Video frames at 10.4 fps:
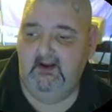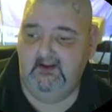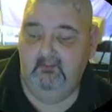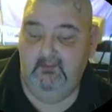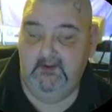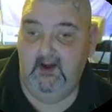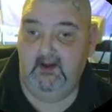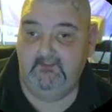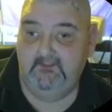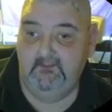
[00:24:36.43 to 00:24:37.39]
We got
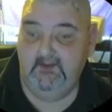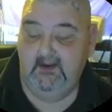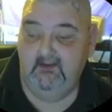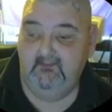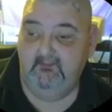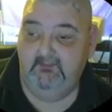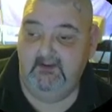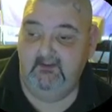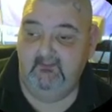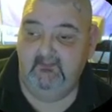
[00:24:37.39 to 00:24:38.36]
2 cans of
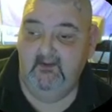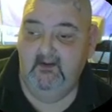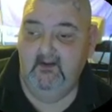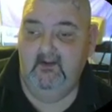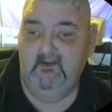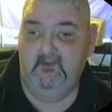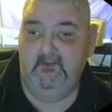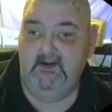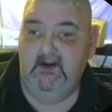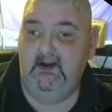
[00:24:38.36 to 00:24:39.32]
peas. We
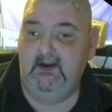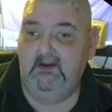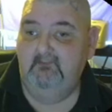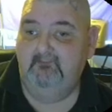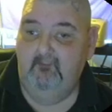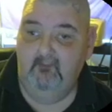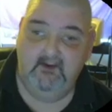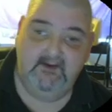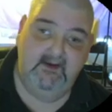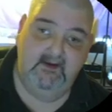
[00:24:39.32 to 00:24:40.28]
got 4
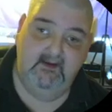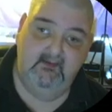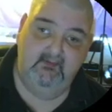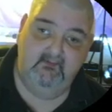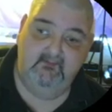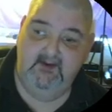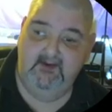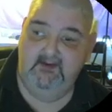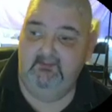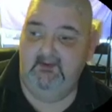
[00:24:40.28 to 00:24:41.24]
cans of kidney
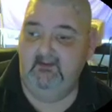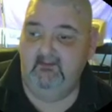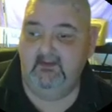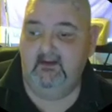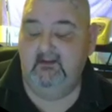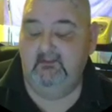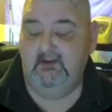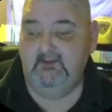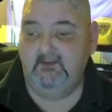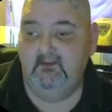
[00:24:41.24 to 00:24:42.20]
beans. Now I might
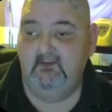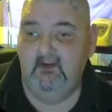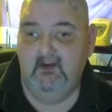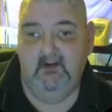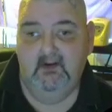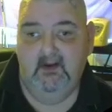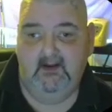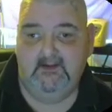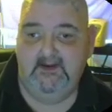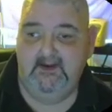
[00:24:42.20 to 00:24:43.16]
do a
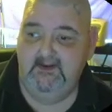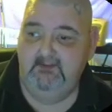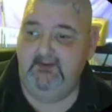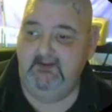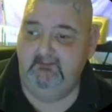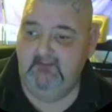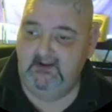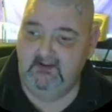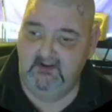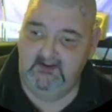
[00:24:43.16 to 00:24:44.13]
kidney bean
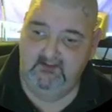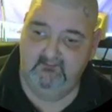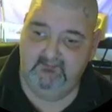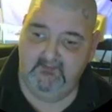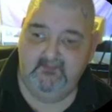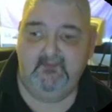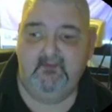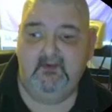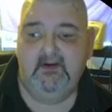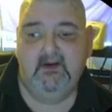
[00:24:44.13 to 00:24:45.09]
medley of some
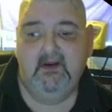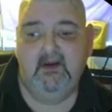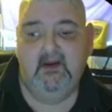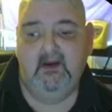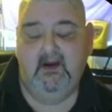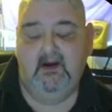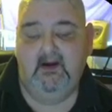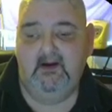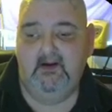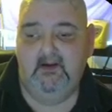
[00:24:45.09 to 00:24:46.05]
sort.
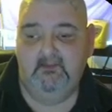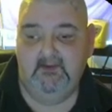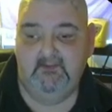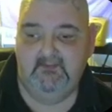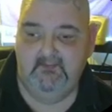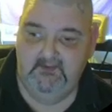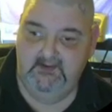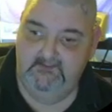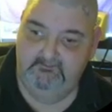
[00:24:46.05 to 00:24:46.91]
I'm not sure yet.